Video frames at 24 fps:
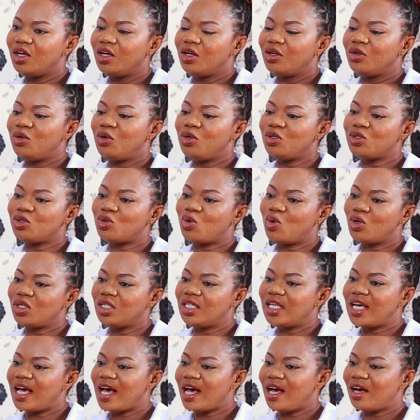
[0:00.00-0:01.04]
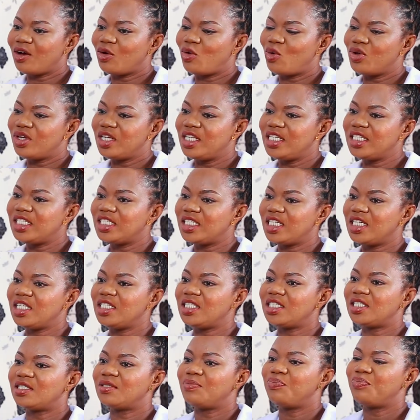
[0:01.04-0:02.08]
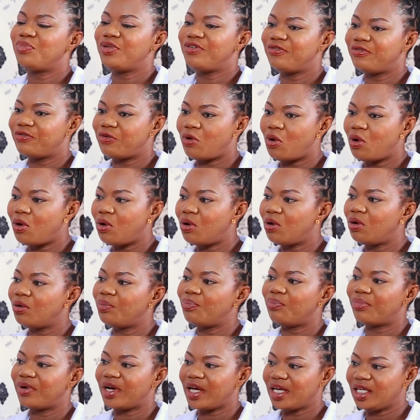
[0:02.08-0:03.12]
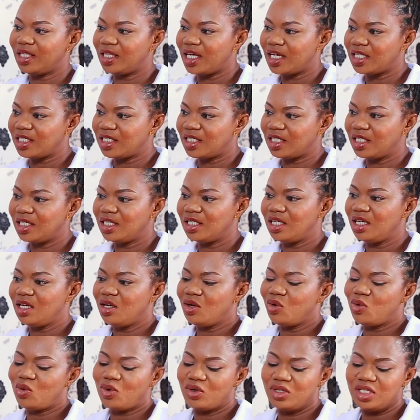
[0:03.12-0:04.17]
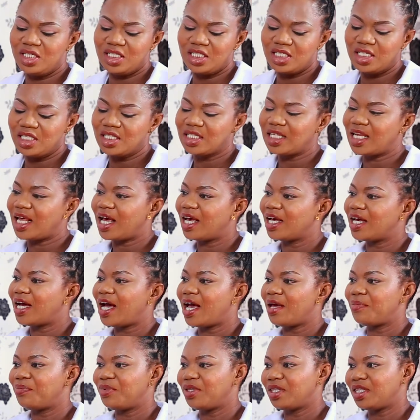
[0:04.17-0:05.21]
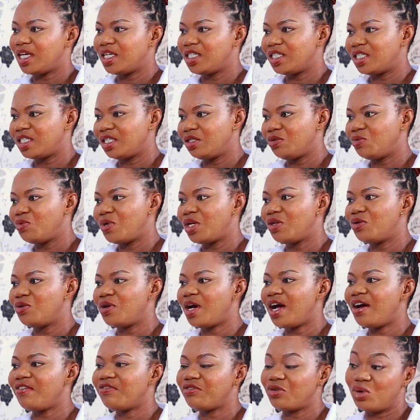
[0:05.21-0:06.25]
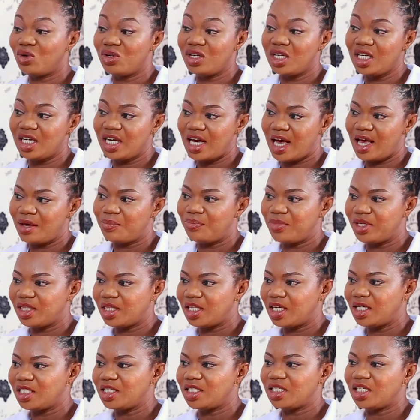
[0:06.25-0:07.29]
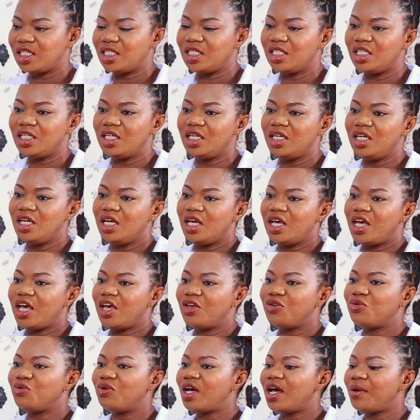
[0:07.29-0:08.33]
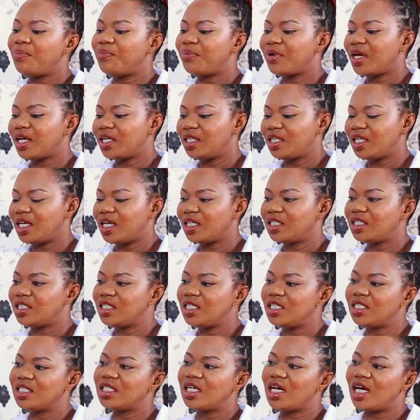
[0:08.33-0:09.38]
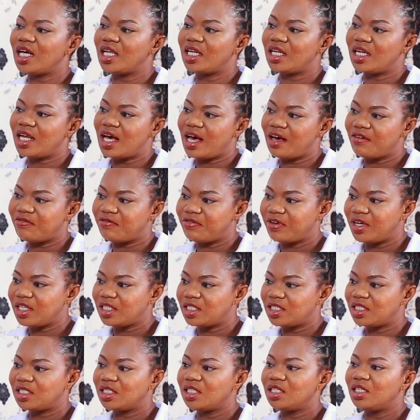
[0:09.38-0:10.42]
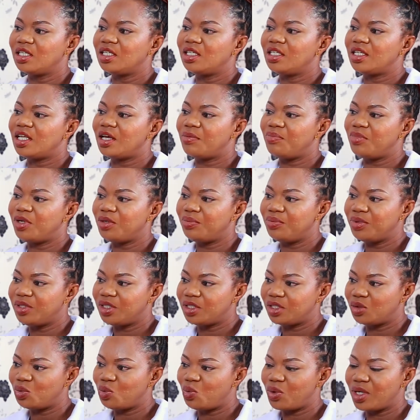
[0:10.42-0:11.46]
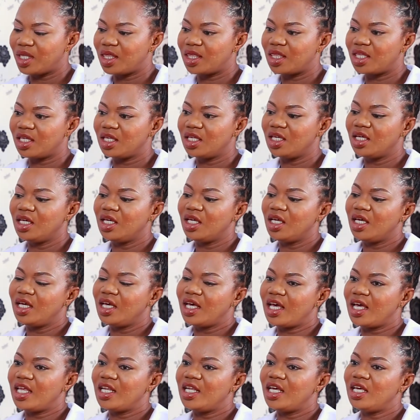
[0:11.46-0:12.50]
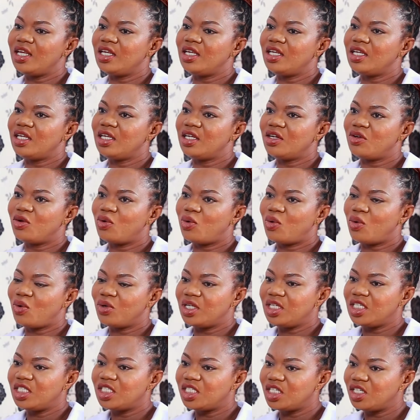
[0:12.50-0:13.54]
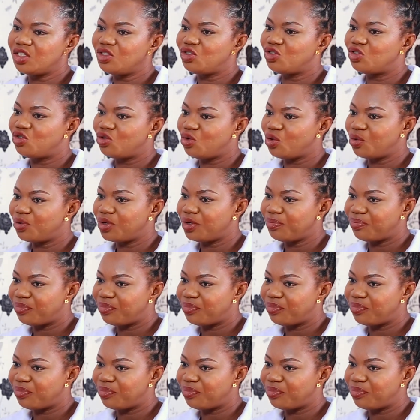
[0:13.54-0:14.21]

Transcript: there are conditions before pregnancy, conditions like hypertension. When you have chronic hypertension and you get pregnant, it can affect the baby's weight. And then conditions during